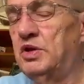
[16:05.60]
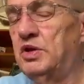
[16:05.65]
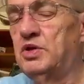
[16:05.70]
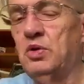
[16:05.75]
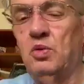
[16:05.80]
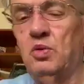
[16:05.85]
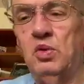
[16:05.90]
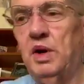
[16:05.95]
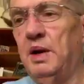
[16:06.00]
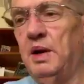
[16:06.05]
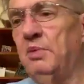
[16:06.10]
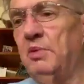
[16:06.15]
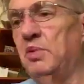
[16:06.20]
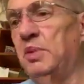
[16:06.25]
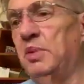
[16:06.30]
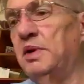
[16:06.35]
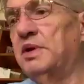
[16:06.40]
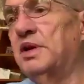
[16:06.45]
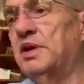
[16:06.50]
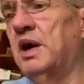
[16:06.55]
So what I'm
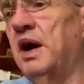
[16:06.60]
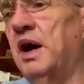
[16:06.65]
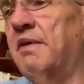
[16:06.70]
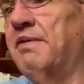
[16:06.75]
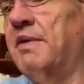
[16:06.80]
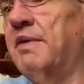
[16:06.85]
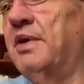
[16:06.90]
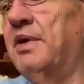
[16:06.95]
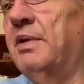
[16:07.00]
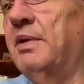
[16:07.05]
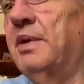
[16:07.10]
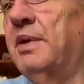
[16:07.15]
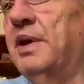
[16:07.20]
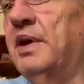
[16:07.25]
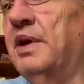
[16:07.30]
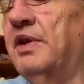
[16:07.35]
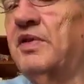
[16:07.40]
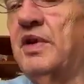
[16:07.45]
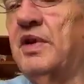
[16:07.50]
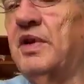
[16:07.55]
going to tie for you
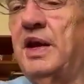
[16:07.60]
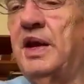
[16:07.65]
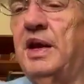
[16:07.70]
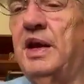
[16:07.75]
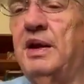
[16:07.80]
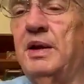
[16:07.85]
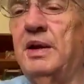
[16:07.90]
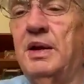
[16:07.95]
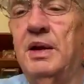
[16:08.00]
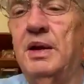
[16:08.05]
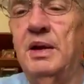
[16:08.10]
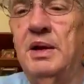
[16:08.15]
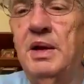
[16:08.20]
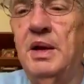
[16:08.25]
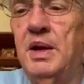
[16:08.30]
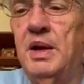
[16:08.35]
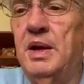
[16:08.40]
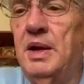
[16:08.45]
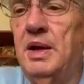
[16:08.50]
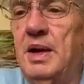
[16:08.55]
is
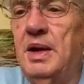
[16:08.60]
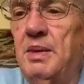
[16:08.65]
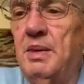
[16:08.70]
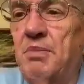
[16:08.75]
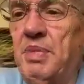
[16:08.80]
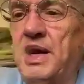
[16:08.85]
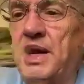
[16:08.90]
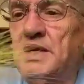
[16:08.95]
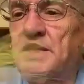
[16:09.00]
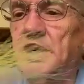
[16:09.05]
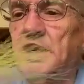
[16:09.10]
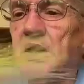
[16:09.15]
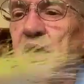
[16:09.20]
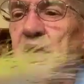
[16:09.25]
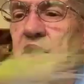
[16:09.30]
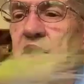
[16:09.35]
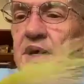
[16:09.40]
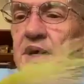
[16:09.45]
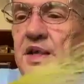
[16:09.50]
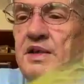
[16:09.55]

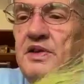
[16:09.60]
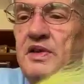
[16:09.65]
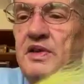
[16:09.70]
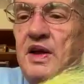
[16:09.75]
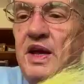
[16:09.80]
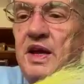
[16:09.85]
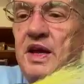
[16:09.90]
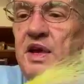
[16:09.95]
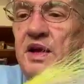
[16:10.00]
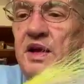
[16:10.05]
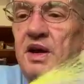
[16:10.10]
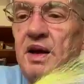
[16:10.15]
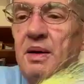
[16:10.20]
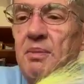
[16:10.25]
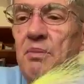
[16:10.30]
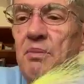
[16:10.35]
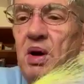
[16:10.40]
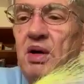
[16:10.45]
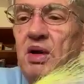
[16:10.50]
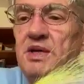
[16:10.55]
basically it's a
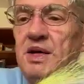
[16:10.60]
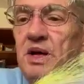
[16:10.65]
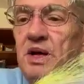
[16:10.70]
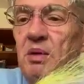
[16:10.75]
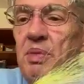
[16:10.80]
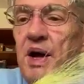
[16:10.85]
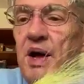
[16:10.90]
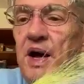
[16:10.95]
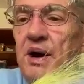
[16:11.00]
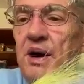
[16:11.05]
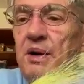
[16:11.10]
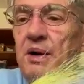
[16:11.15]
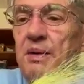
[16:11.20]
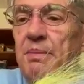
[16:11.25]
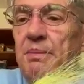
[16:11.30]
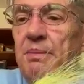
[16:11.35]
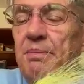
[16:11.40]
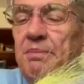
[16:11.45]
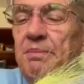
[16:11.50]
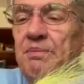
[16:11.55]
bucktail pattern.
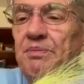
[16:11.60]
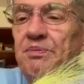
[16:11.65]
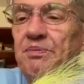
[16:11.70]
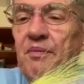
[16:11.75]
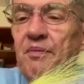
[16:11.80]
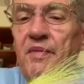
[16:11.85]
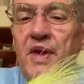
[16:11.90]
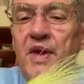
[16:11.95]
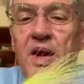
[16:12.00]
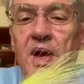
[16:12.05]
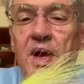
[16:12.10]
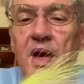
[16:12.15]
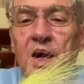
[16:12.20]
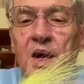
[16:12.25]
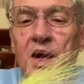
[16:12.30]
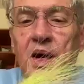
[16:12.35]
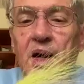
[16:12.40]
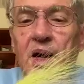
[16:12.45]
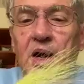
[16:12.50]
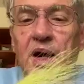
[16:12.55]

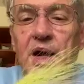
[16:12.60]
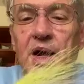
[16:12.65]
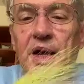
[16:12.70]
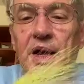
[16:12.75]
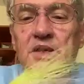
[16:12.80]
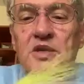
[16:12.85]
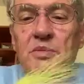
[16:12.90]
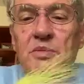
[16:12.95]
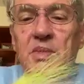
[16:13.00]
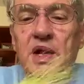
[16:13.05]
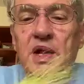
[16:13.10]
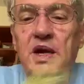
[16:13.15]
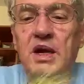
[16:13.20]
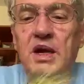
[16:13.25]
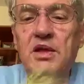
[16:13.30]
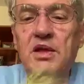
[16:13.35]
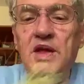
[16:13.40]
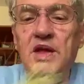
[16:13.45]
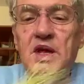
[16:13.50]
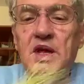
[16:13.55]
And to
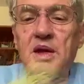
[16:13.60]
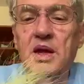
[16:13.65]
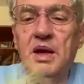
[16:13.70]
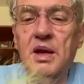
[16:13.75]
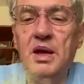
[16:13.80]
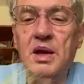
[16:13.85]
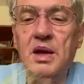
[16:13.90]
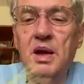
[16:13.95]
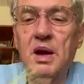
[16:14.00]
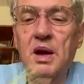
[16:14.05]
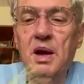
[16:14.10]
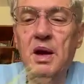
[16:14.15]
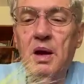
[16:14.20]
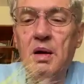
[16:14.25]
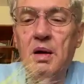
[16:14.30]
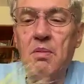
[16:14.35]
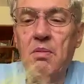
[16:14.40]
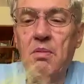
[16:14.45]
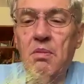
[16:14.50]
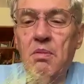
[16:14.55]
make the
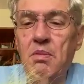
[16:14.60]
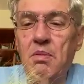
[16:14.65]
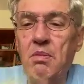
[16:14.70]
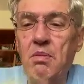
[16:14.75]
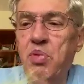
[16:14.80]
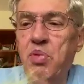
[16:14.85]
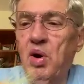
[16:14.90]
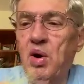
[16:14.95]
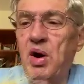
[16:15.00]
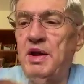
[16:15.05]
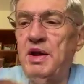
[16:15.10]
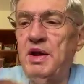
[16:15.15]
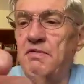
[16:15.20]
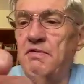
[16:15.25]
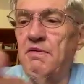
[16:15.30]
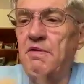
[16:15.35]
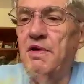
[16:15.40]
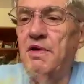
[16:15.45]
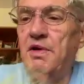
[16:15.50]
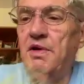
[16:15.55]

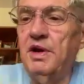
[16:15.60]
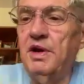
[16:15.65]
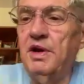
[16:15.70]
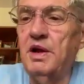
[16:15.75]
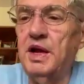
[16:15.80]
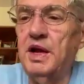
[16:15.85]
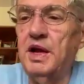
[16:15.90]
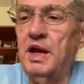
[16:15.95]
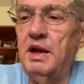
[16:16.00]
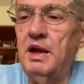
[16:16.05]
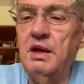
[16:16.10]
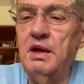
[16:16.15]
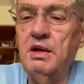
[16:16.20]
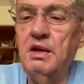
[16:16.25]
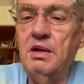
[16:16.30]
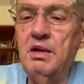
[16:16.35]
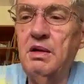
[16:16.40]
body vertically